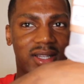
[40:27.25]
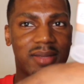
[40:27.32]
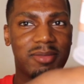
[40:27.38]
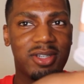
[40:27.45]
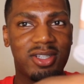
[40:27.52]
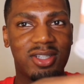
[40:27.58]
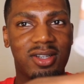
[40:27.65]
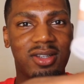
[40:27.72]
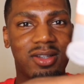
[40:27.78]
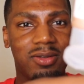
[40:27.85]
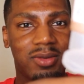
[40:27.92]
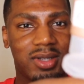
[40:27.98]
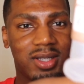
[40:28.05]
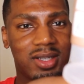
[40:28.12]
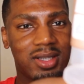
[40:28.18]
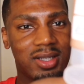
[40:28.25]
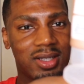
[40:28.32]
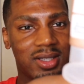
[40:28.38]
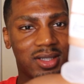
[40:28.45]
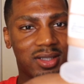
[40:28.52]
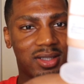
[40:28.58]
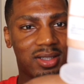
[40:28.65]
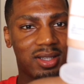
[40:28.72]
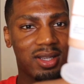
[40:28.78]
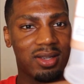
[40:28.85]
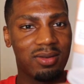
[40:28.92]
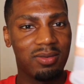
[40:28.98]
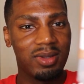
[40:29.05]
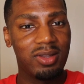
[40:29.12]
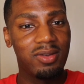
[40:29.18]
Let me show you what it does
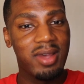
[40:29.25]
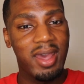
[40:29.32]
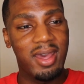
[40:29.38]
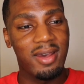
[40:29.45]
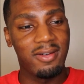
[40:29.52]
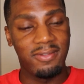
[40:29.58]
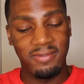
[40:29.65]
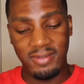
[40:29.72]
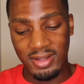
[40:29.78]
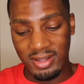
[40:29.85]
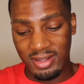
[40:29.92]
when you have